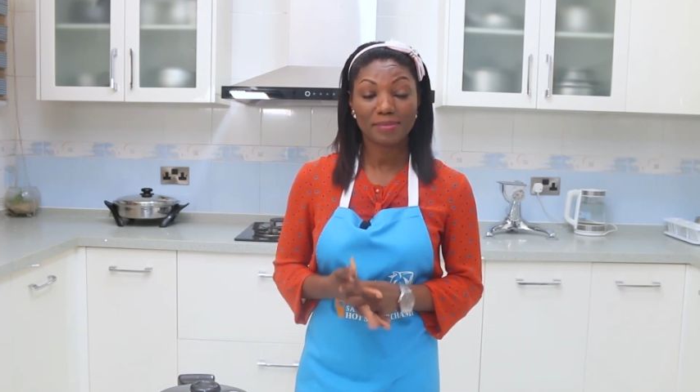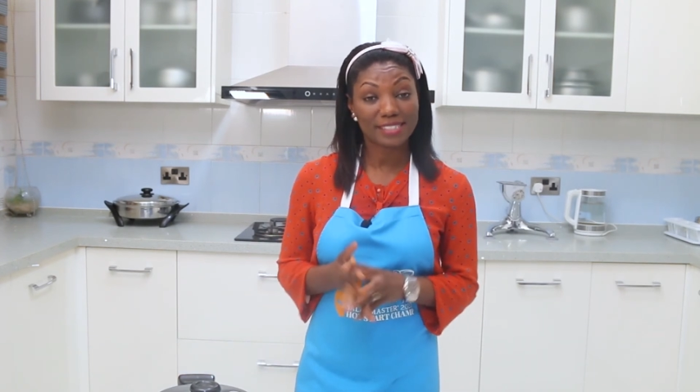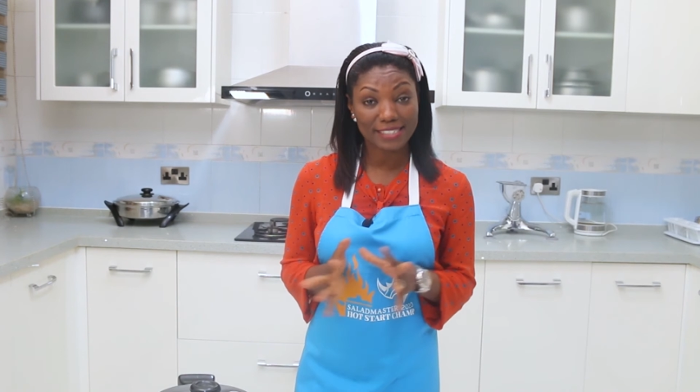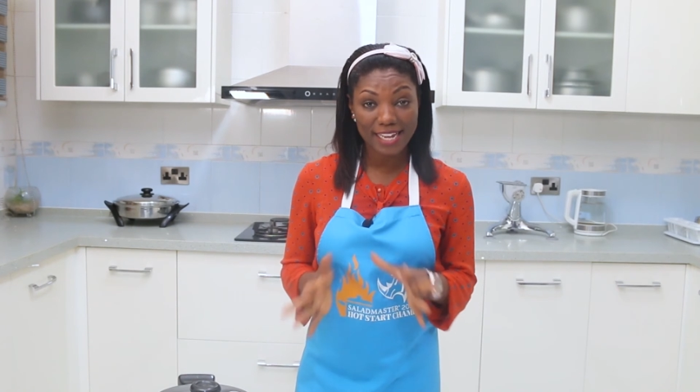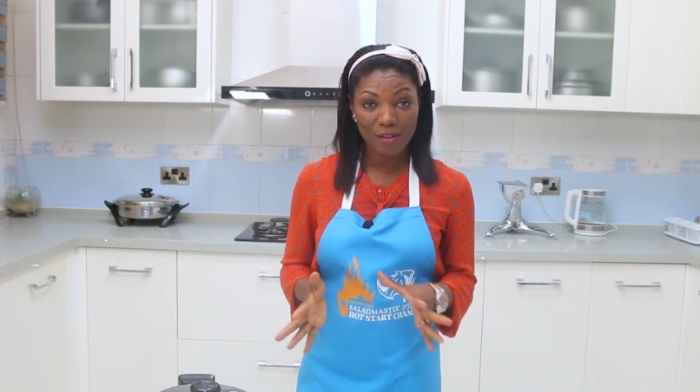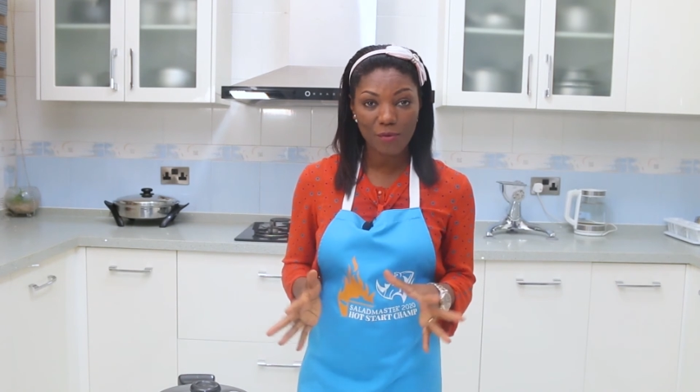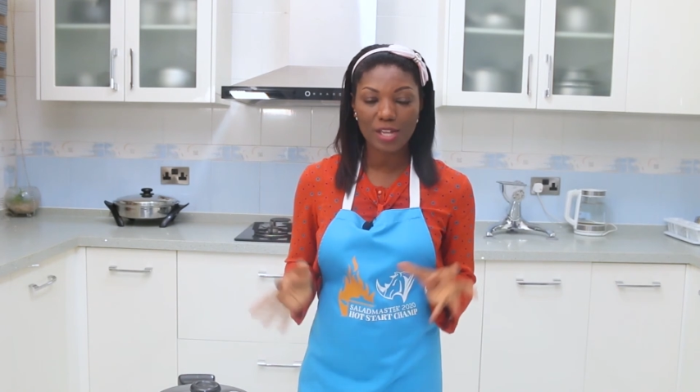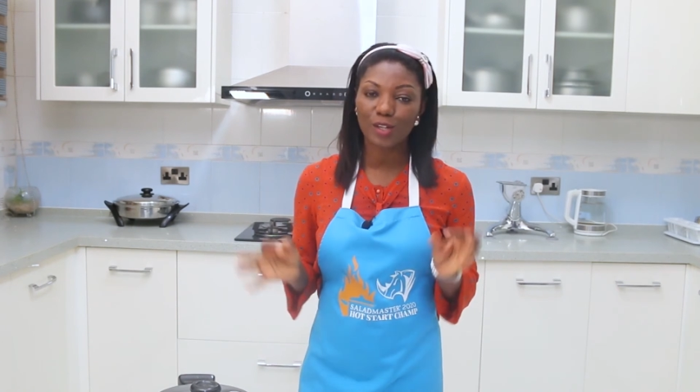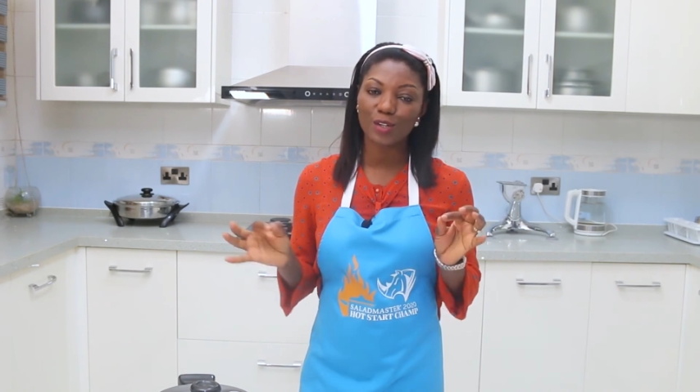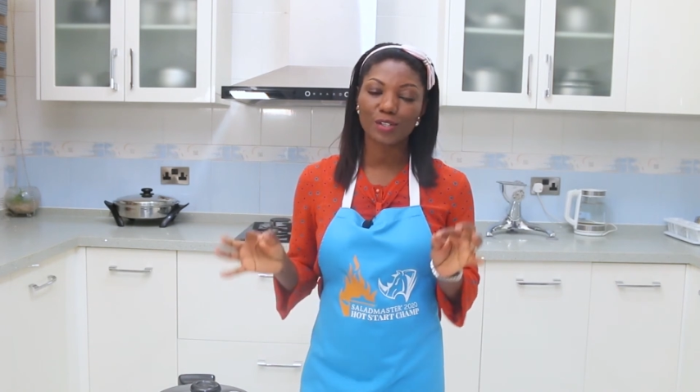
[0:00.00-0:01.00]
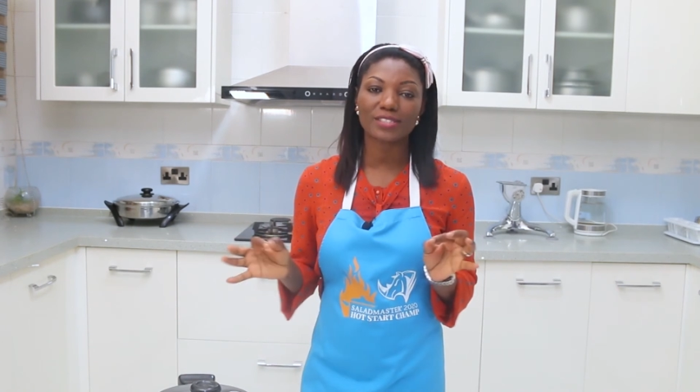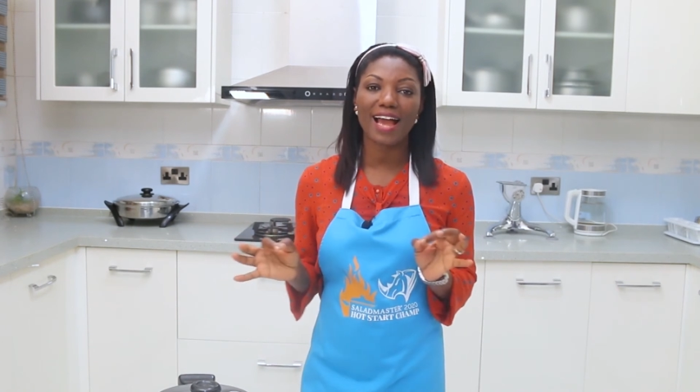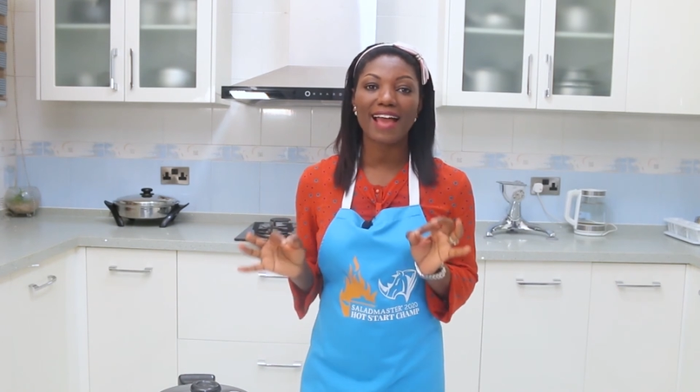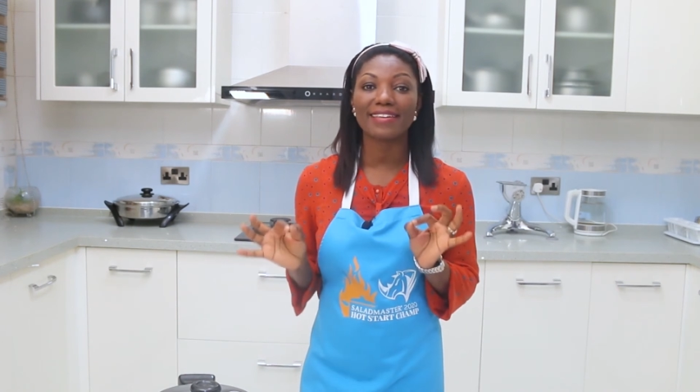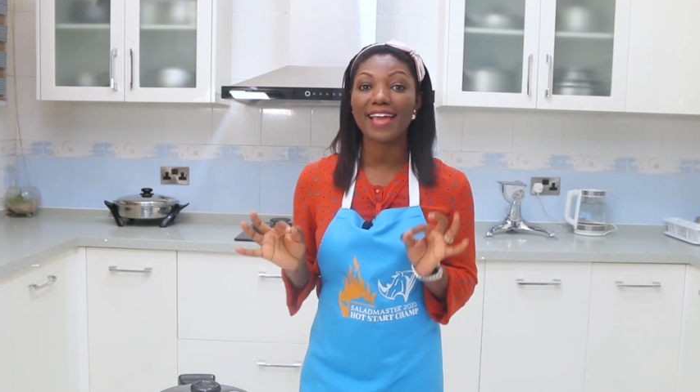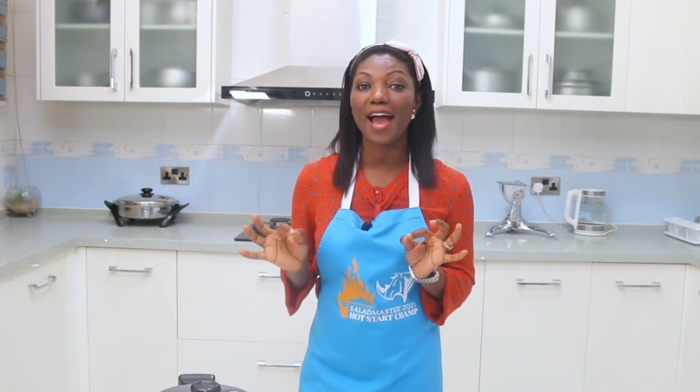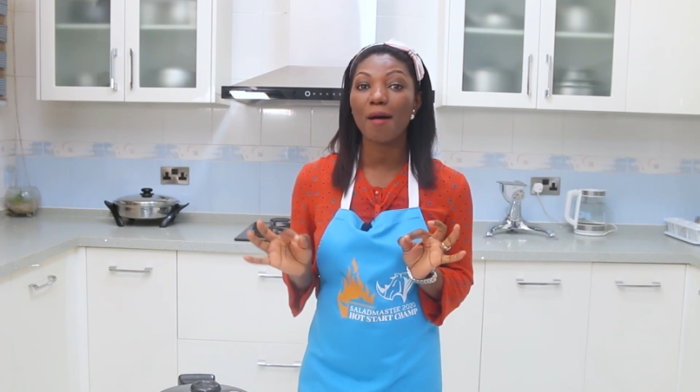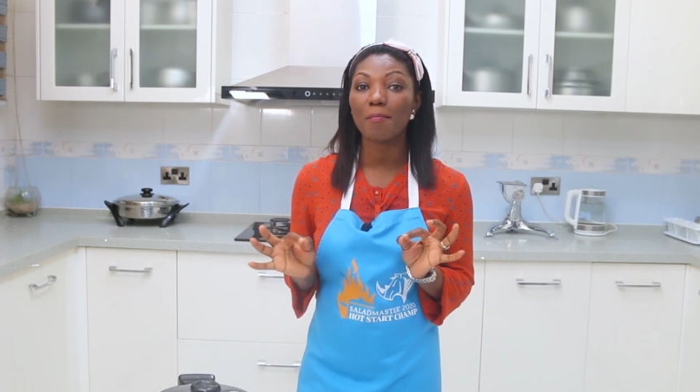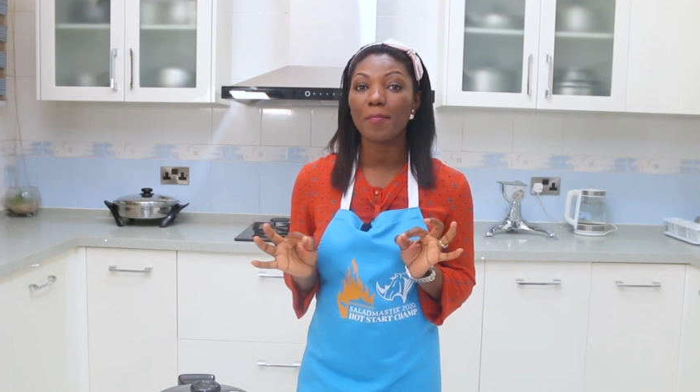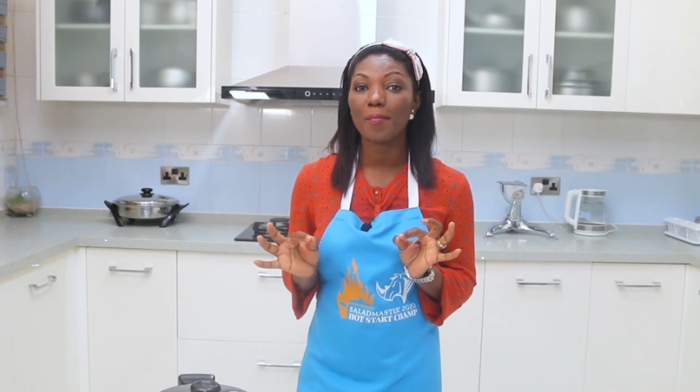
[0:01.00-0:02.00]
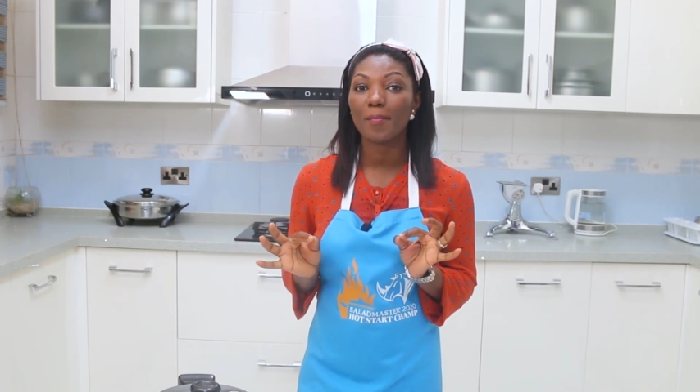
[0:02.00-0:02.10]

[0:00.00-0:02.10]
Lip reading: Today we cooked our yam